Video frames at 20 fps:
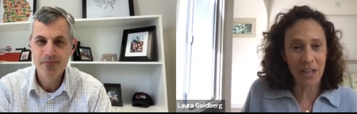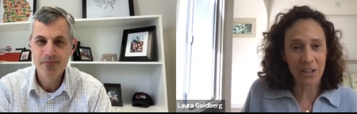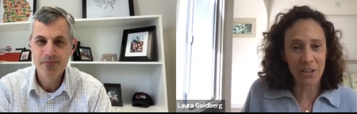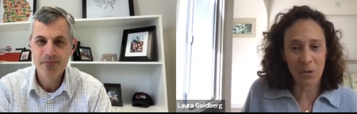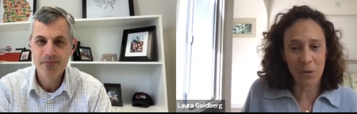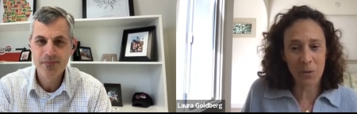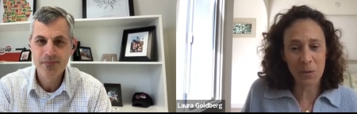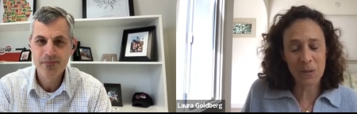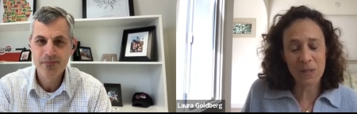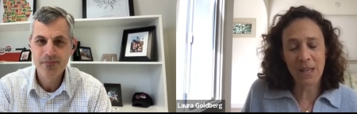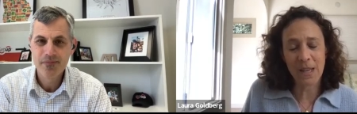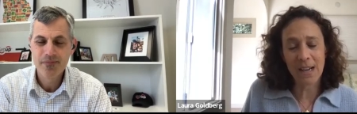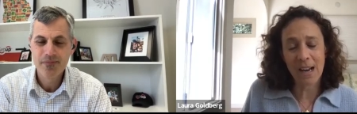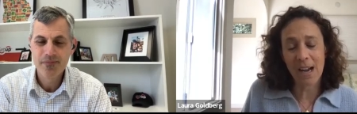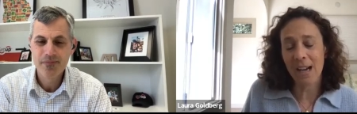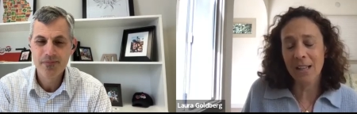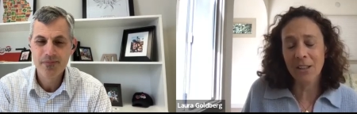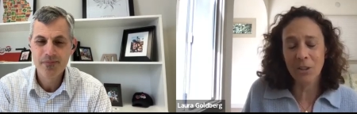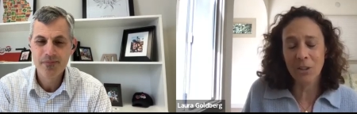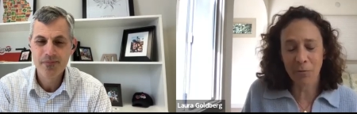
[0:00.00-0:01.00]
Speaker 1: values that
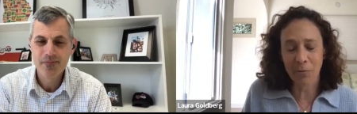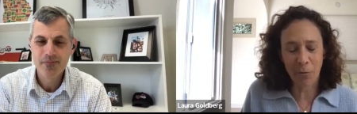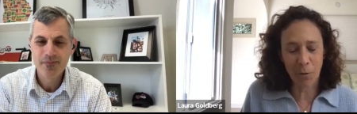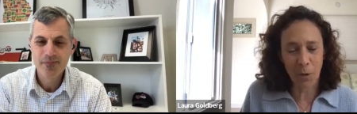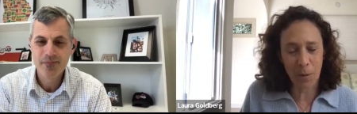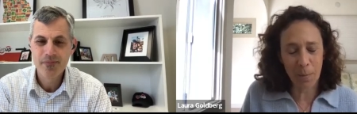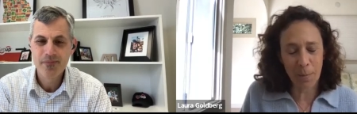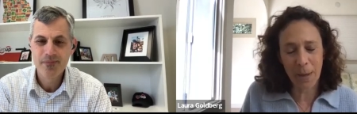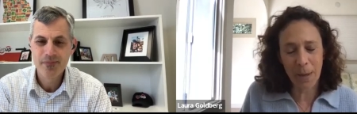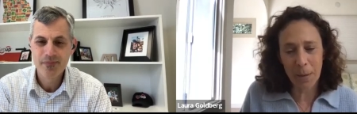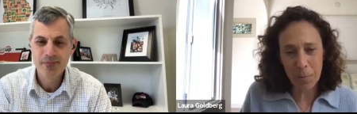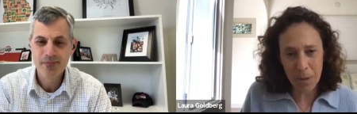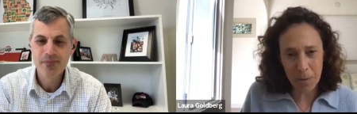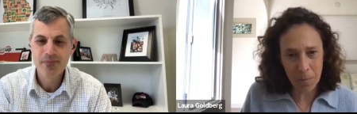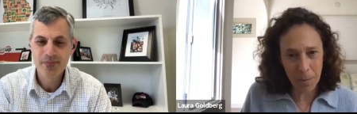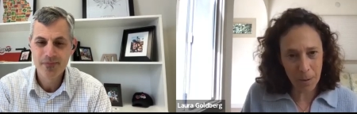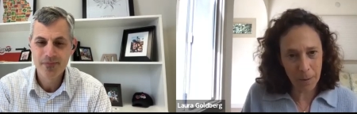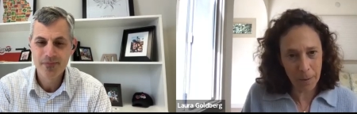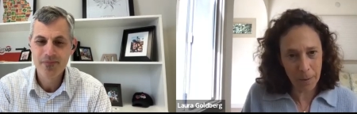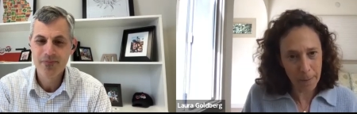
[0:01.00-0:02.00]
i look for in my
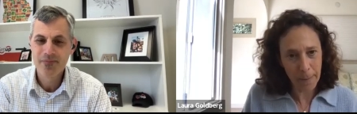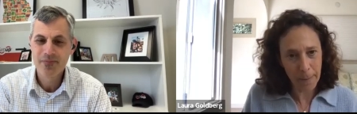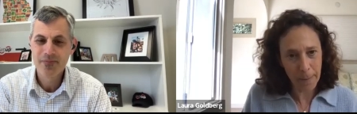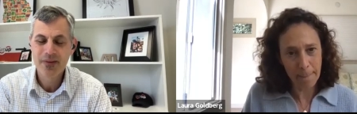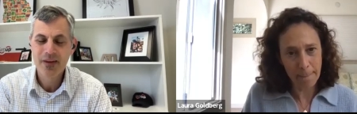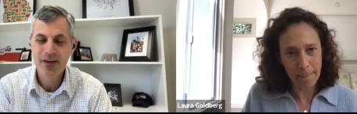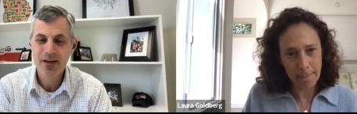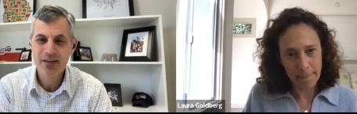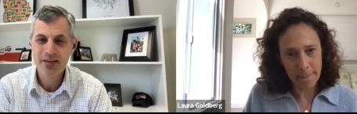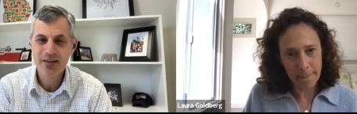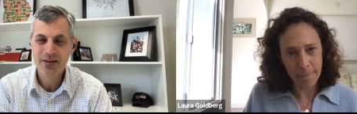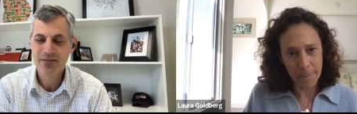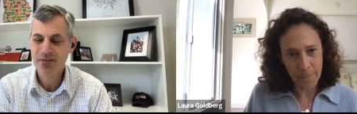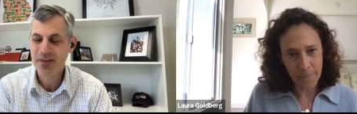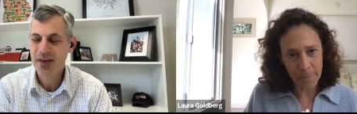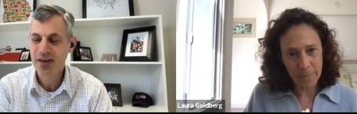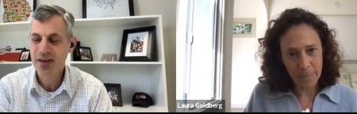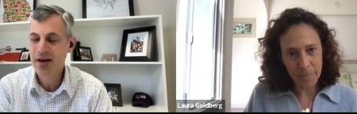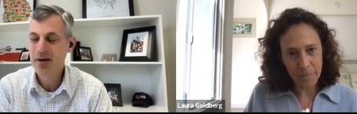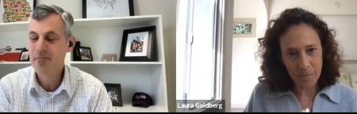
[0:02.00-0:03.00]
people
Speaker 2: I
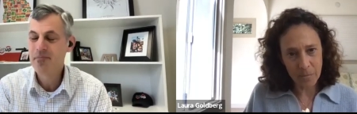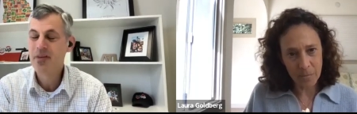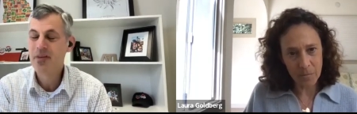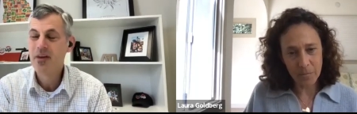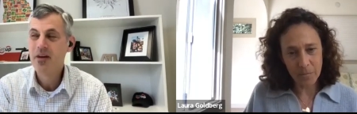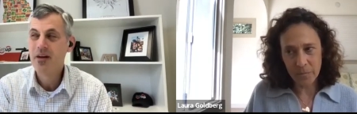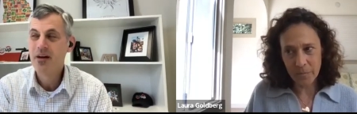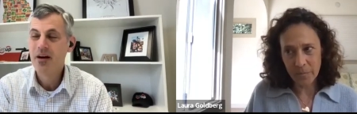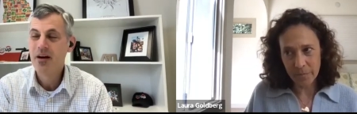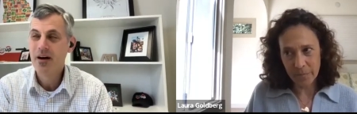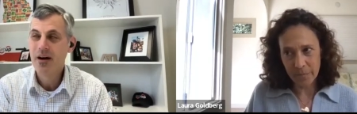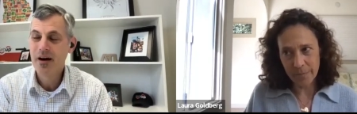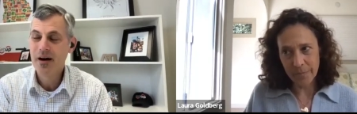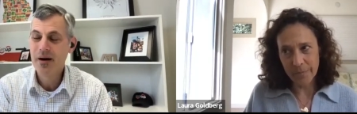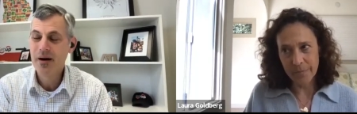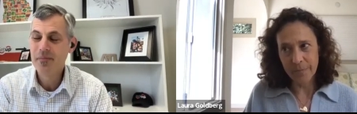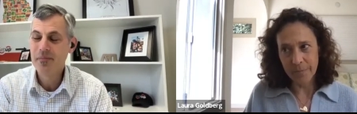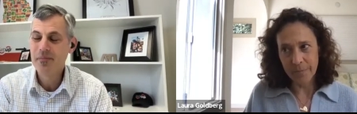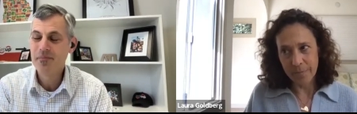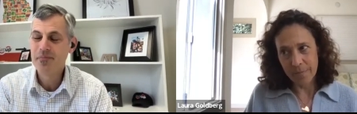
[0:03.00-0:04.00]
love that.
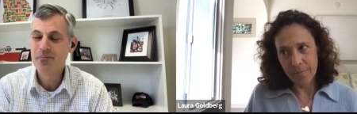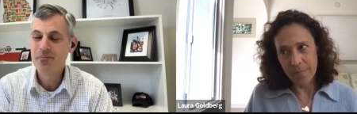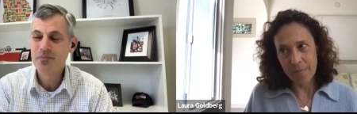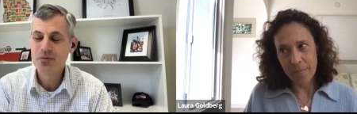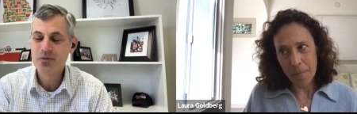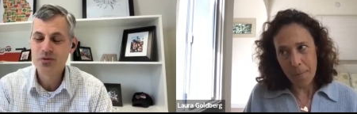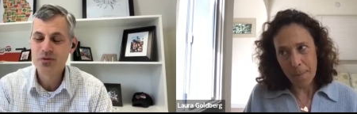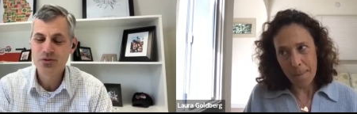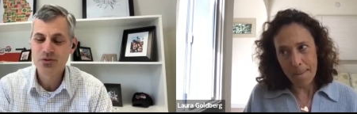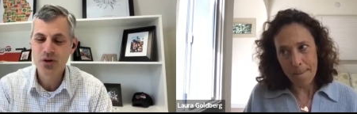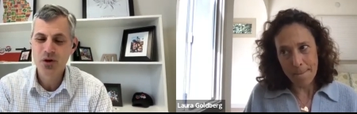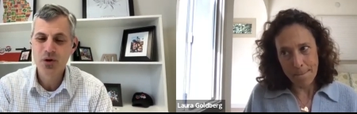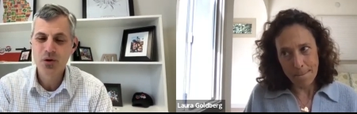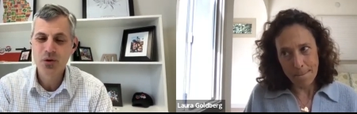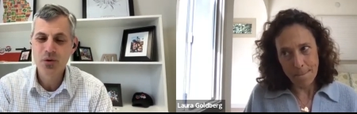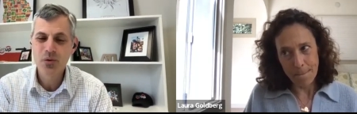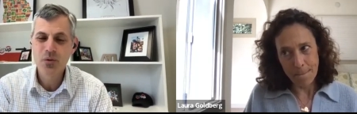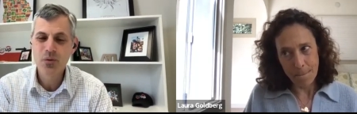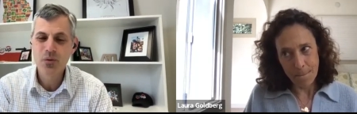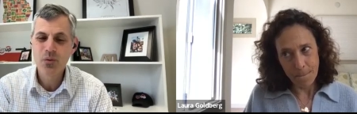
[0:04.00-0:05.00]
Um,
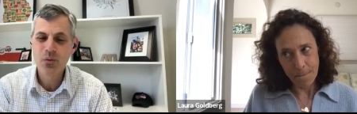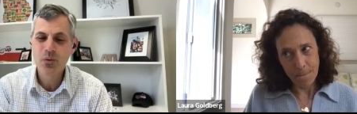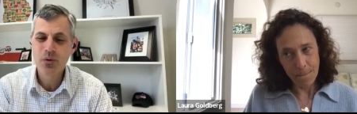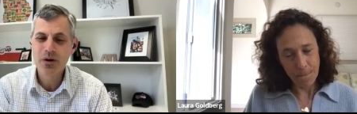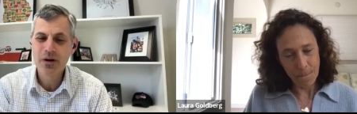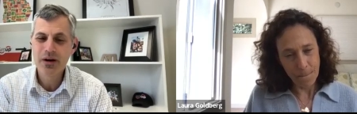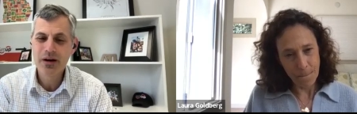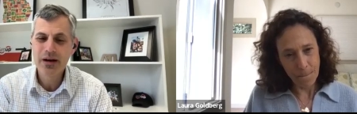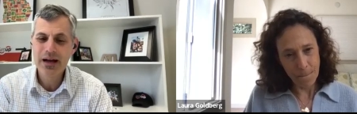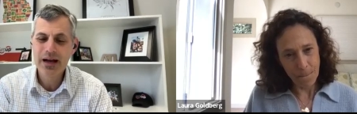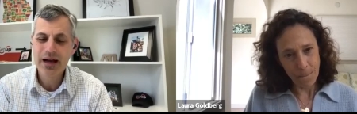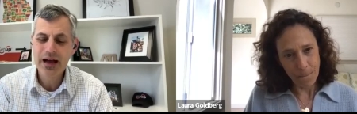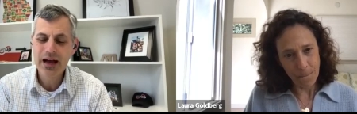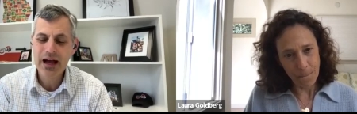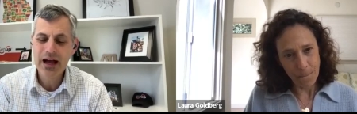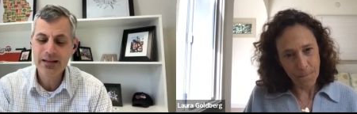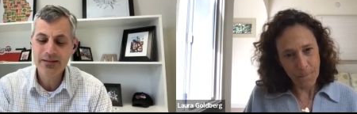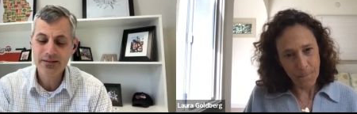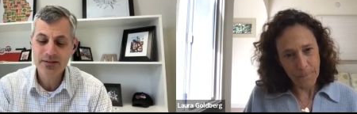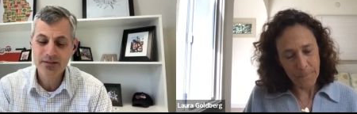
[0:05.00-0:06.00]
so
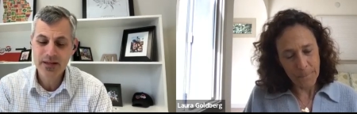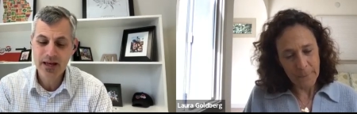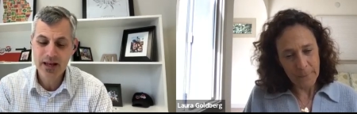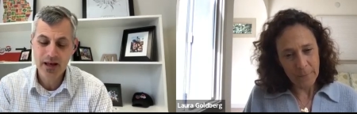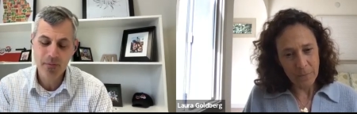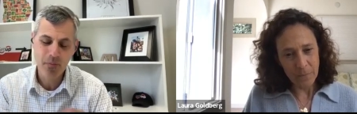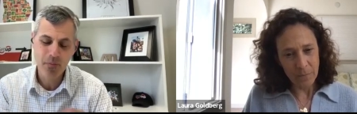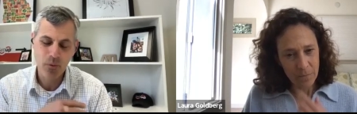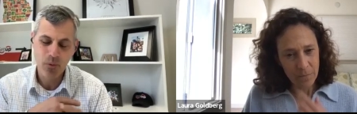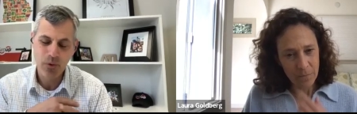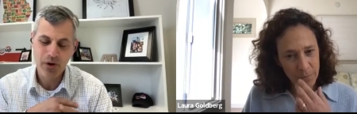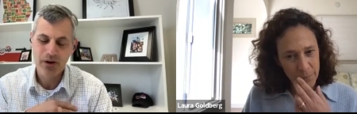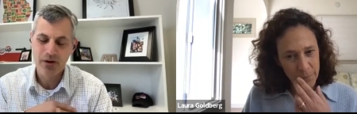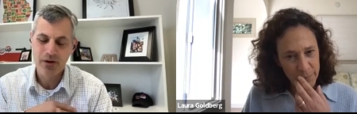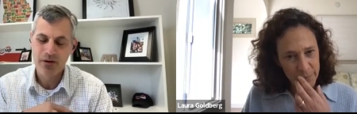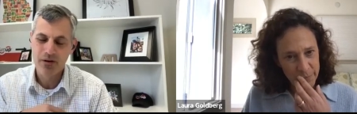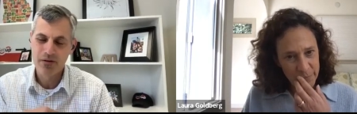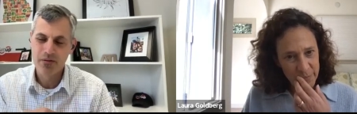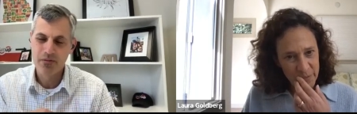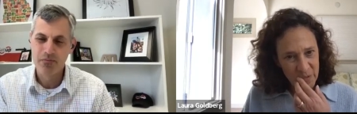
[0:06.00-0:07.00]
at setup,
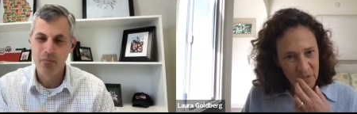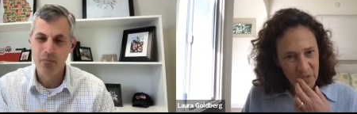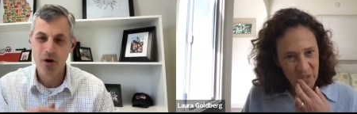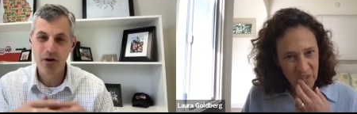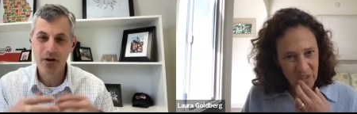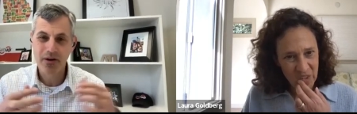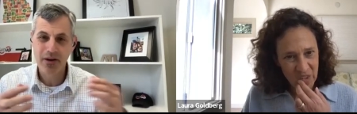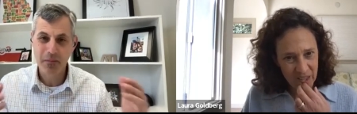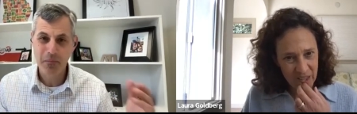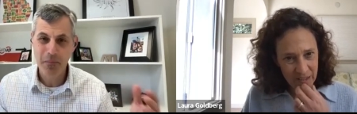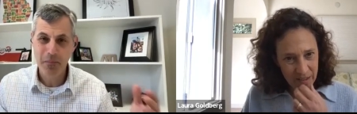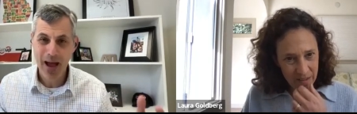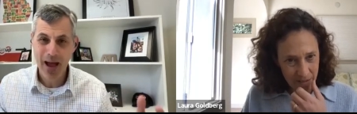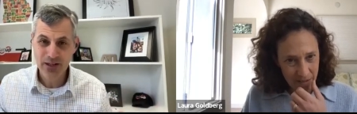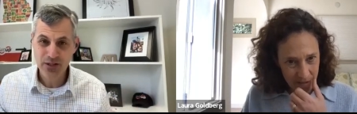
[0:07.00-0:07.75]
we're marketing